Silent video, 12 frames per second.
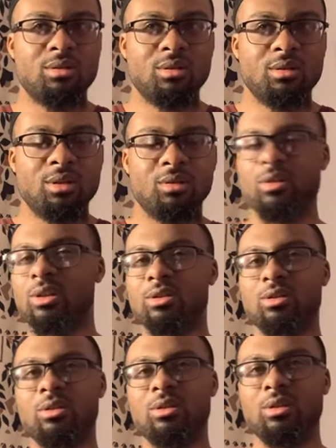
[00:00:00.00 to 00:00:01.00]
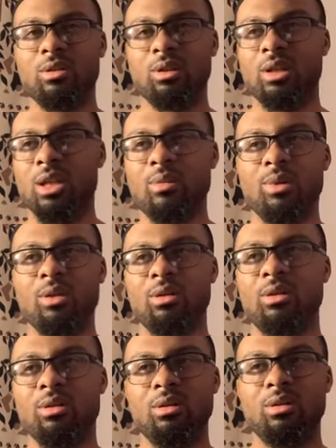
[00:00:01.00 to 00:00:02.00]
the affliction, the calamity,
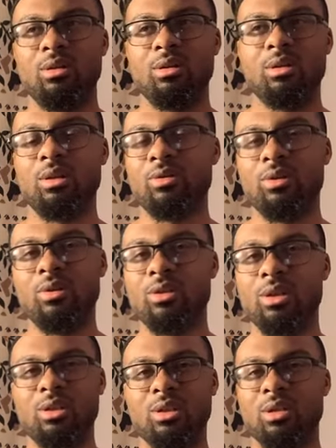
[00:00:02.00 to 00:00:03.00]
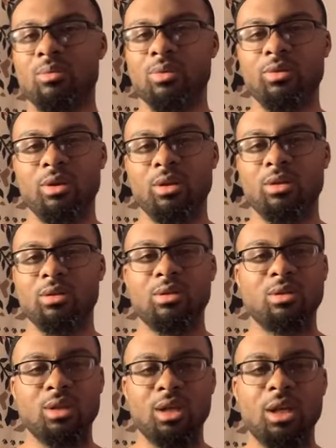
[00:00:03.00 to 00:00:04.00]
the difficulty, it's going to befall us. It's
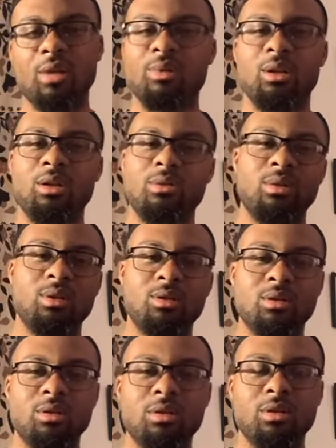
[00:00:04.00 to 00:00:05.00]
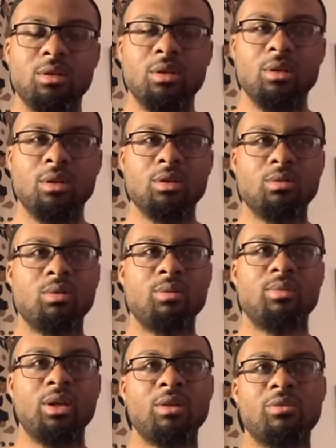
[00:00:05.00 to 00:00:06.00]
going to happen anyways. So what
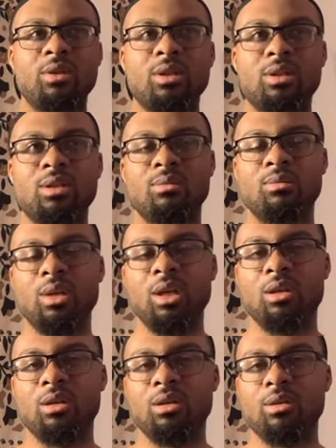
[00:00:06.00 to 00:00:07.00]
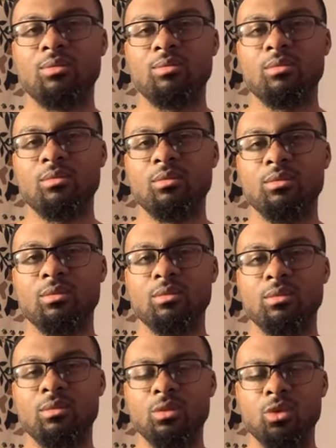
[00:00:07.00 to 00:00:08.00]
benefit does it make?
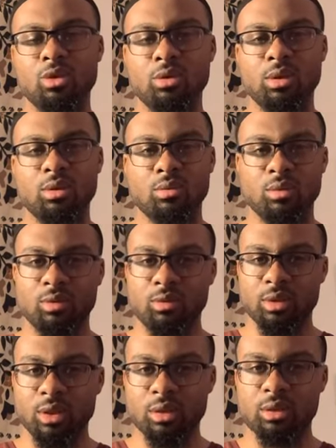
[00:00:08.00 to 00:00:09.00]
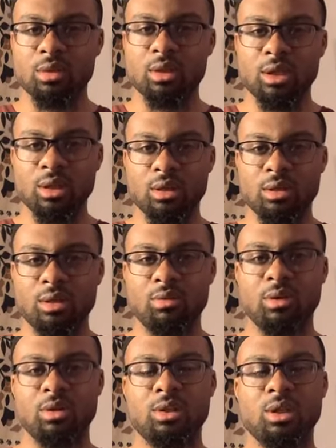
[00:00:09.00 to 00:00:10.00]
Truly, when we really sit down and think with
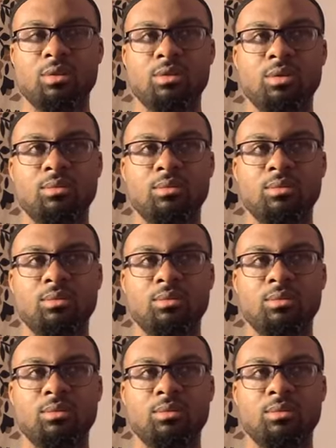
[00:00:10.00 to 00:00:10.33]
ourselves,